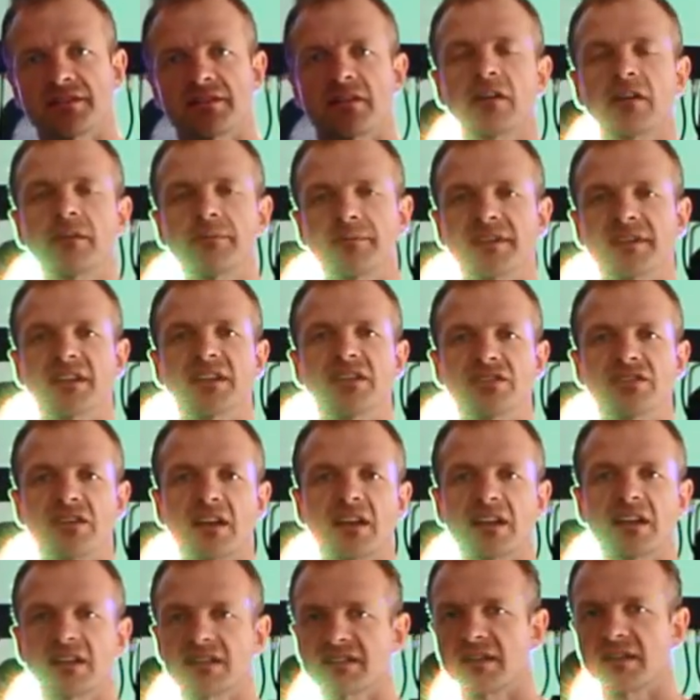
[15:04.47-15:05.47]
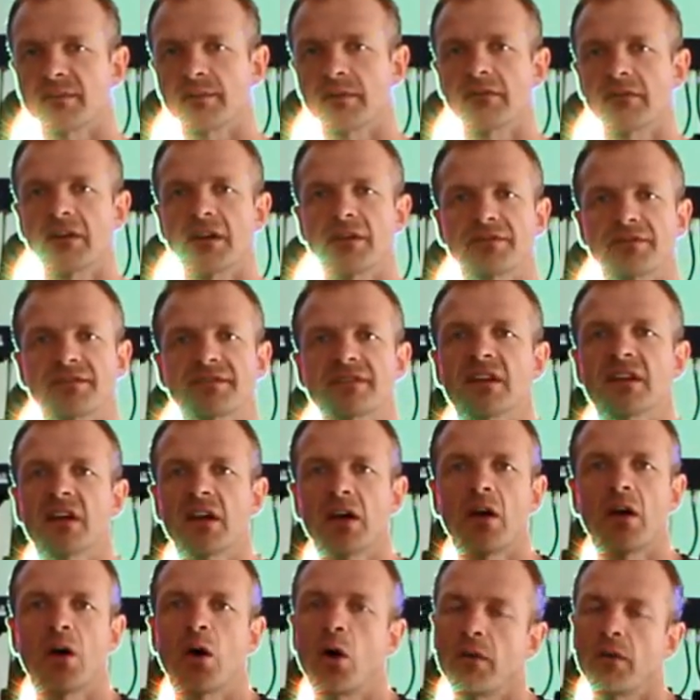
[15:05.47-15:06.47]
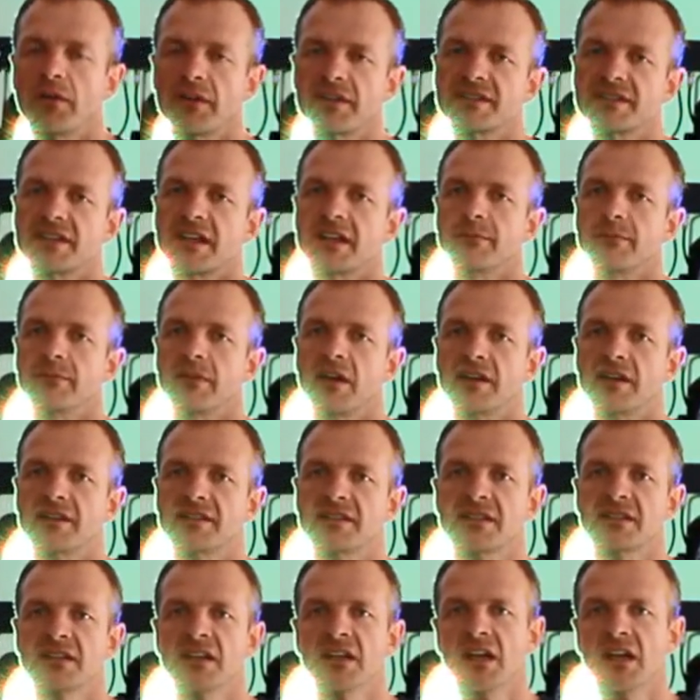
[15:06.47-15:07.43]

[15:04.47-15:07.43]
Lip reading: are I'm DJing somewhere else on the same night.